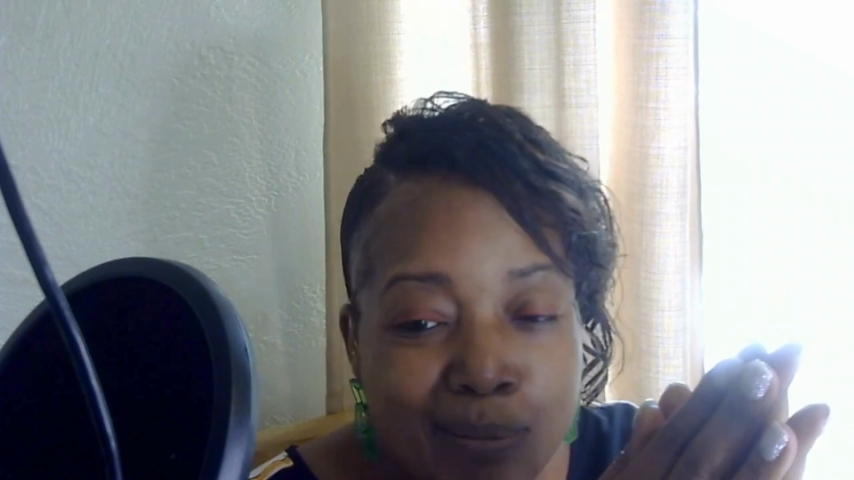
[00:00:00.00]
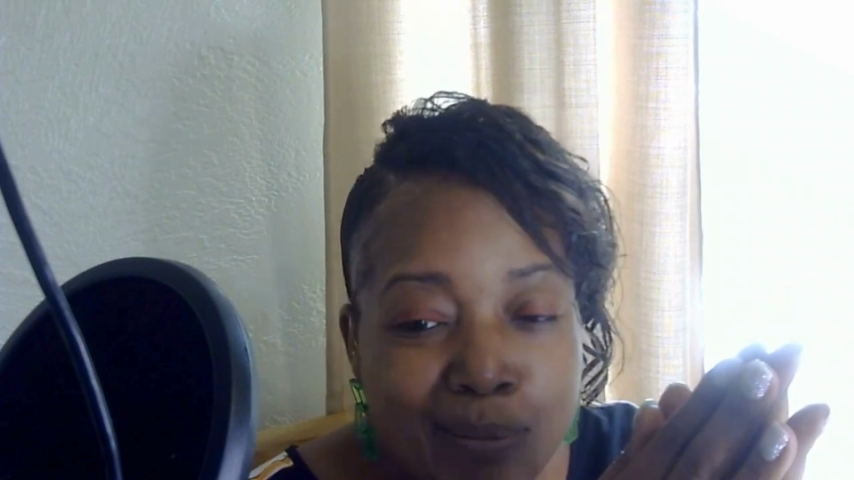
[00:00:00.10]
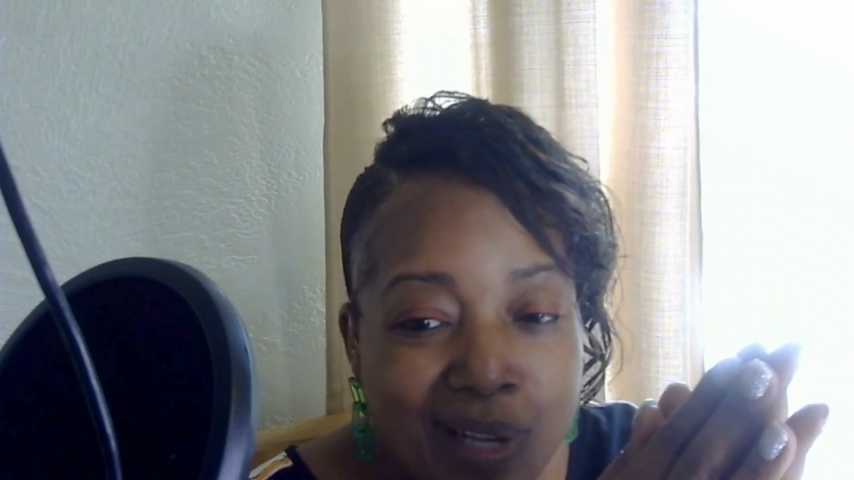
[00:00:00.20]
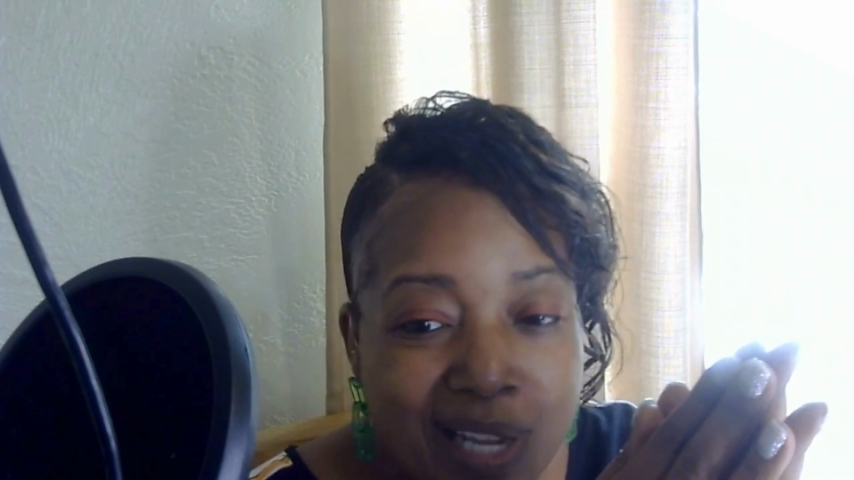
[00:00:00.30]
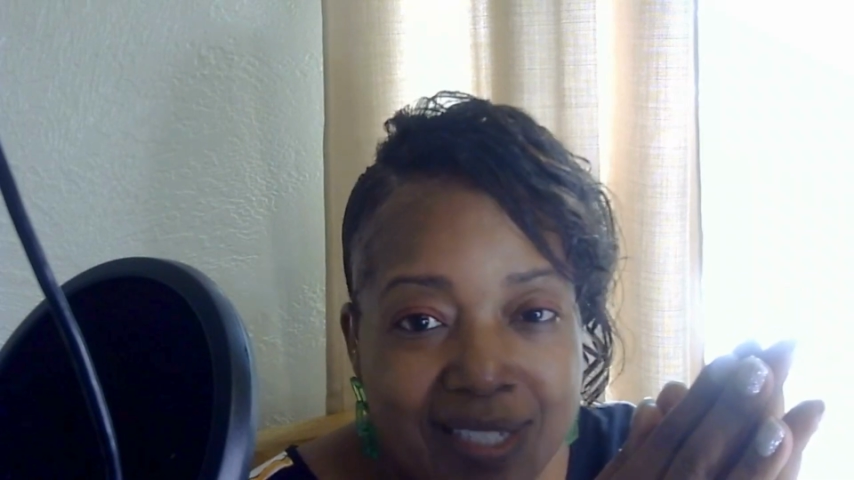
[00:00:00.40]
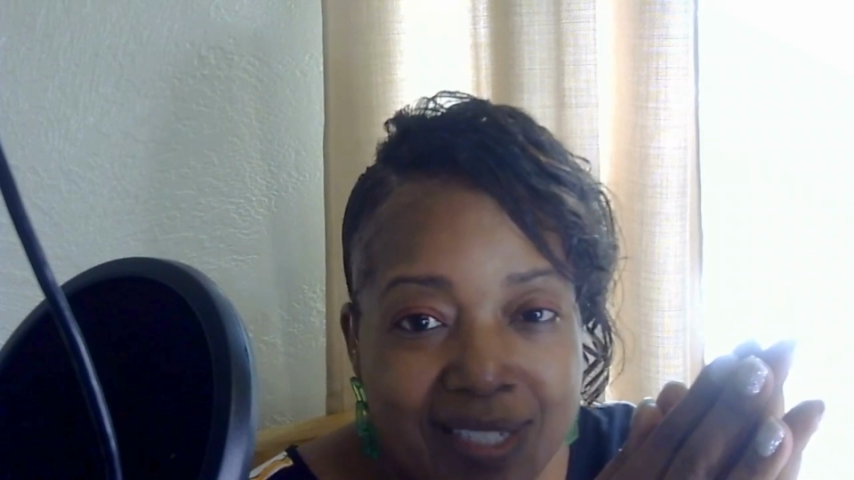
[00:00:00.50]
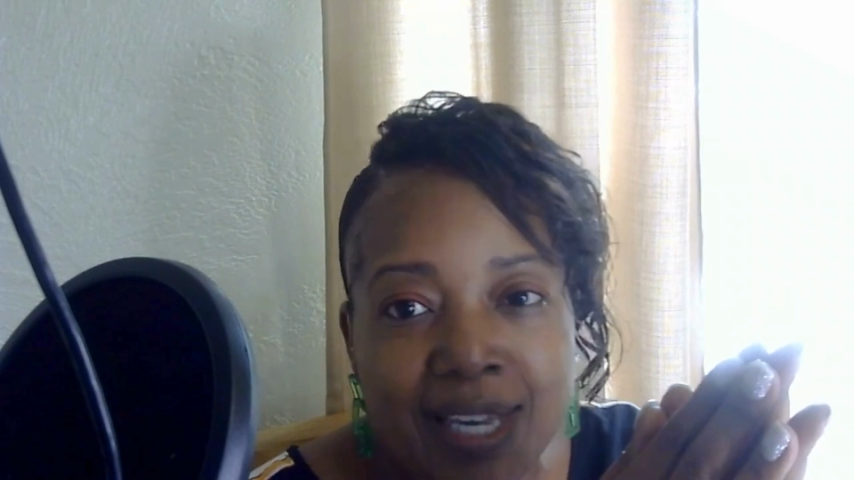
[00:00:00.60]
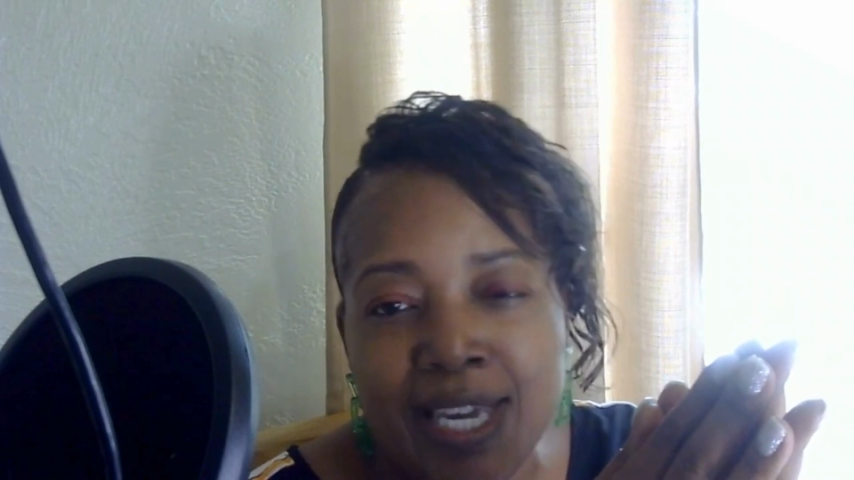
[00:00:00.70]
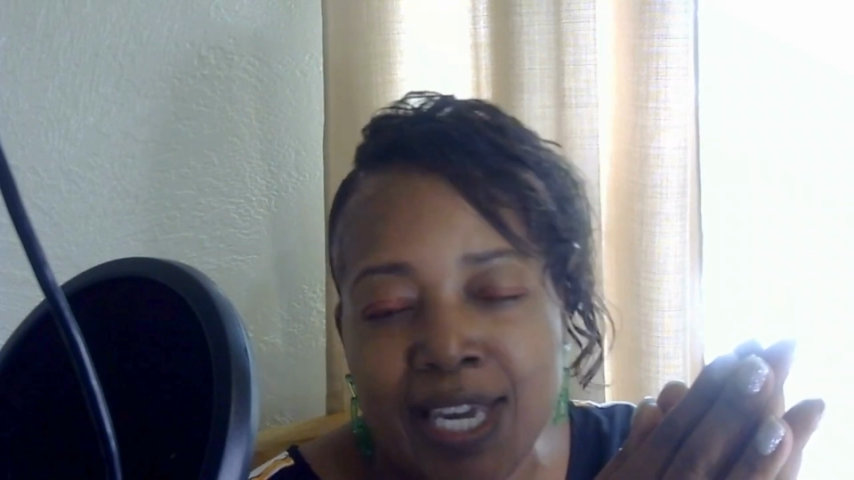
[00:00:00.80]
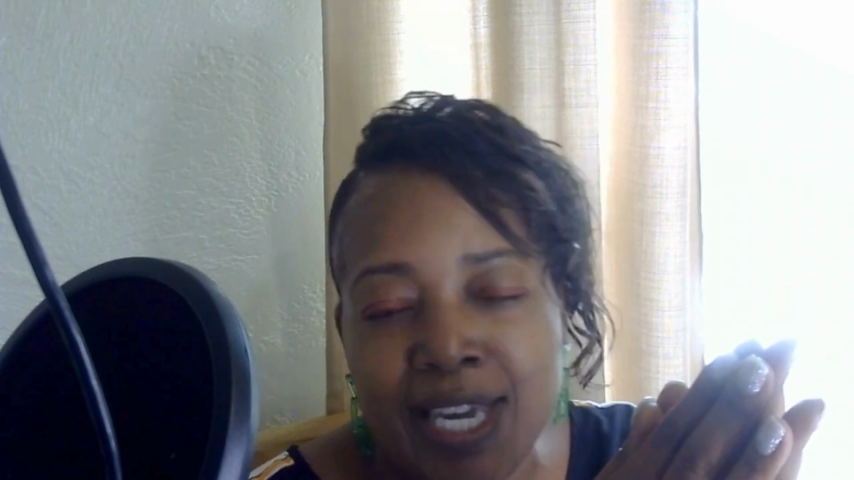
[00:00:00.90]
plus a
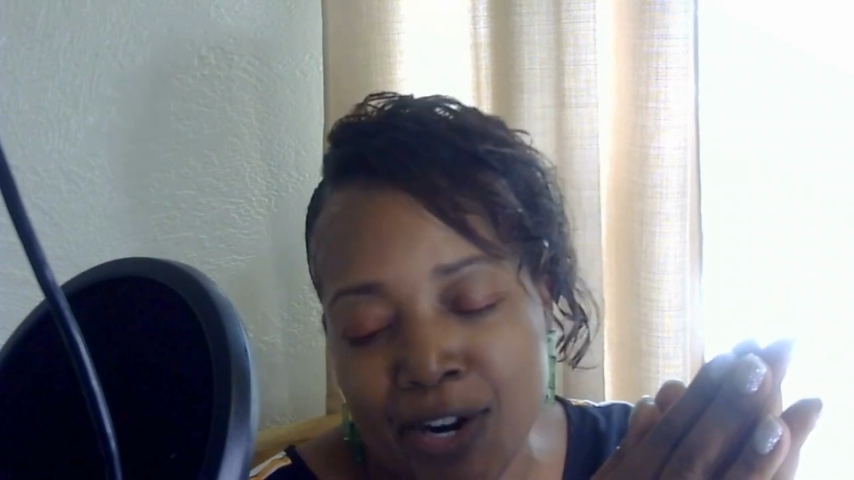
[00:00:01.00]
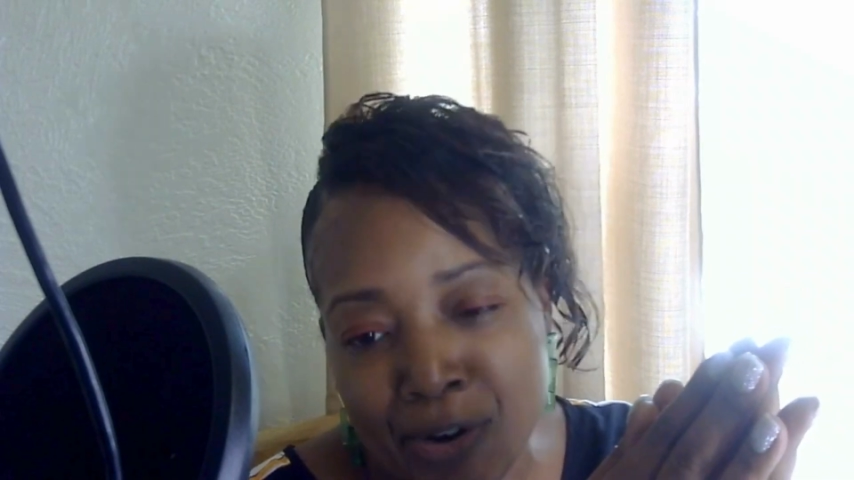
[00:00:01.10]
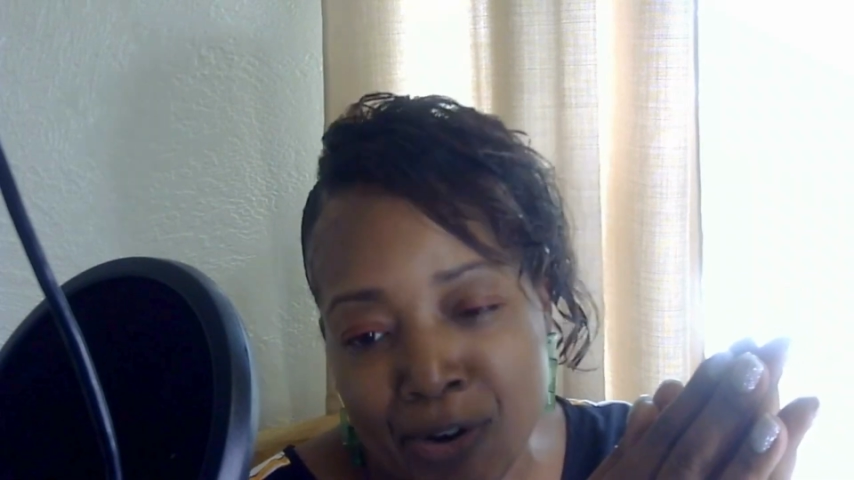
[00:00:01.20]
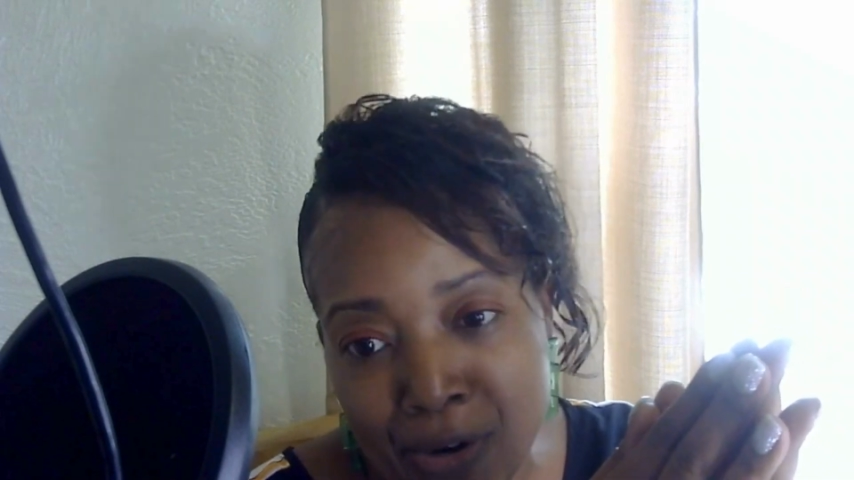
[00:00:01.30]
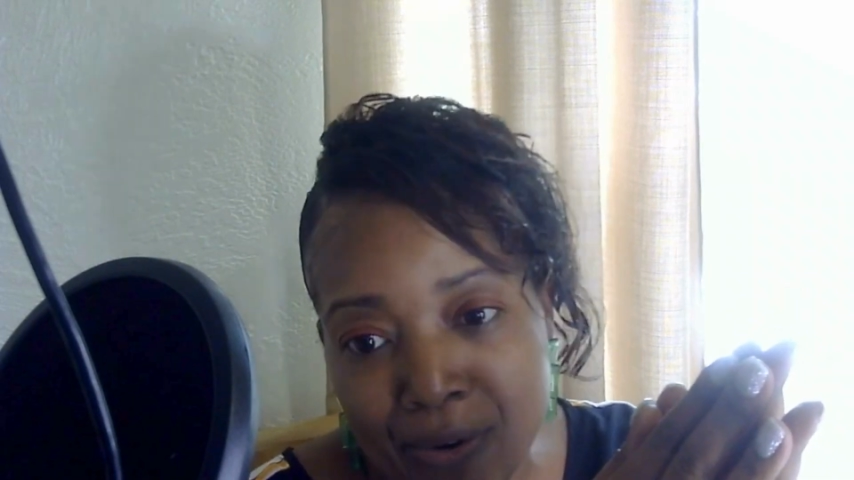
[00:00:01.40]
year